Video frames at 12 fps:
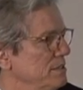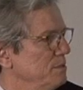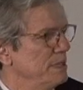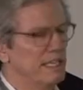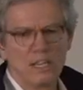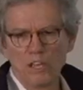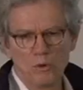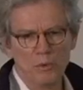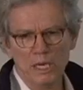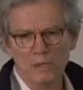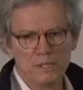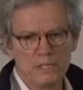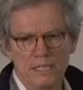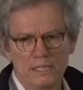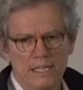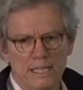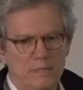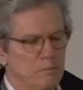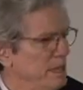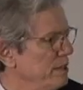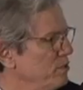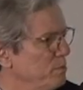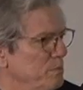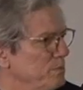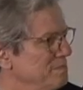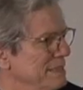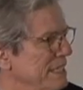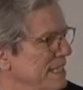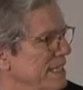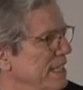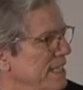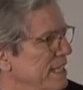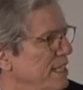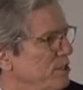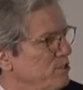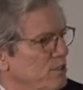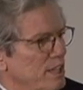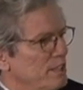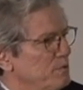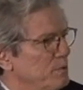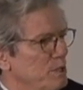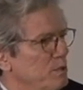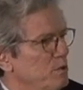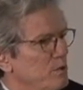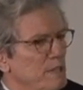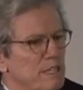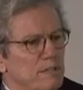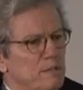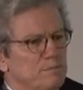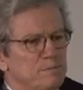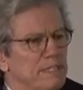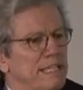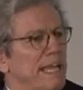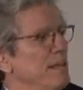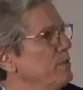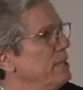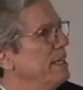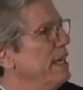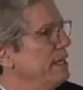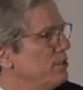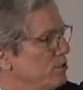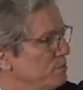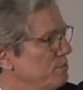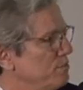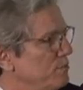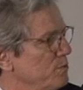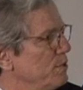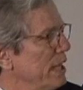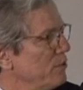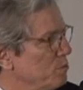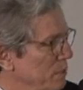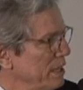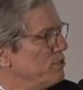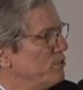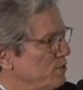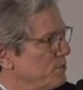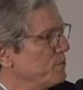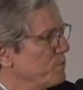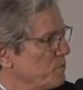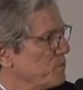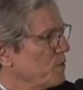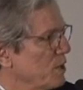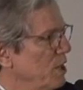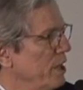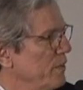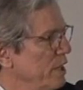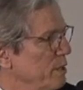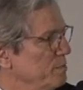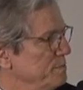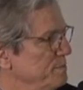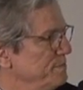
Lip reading: We get along well with the other Latin Americans, but it's not, we can't rely as much on them.